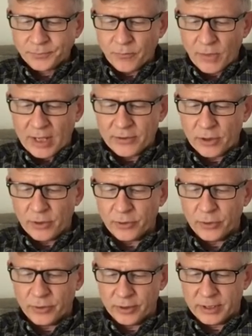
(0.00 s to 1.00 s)
I thought
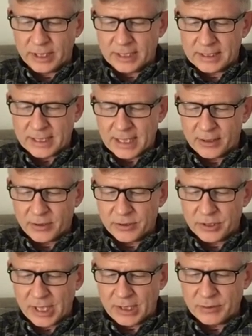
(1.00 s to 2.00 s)
through the things I could
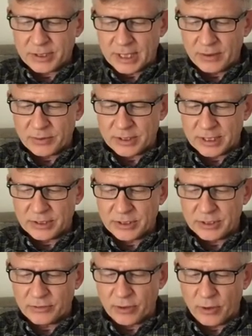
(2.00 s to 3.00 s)
shout out as she
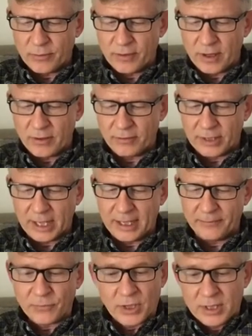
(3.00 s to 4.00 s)
drove off, like,
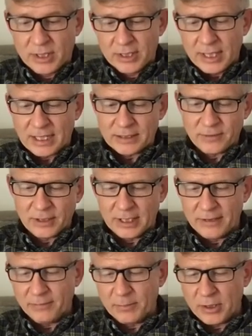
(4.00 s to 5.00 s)
"Thanks for the
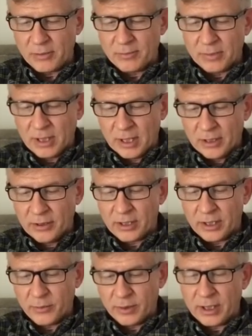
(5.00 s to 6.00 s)
lift, Mum. Lucky
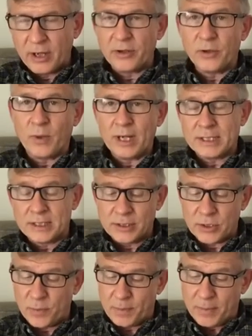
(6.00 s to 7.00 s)
you were on your way to the
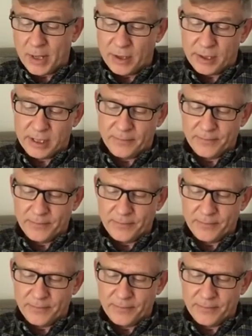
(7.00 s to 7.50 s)
supermarket."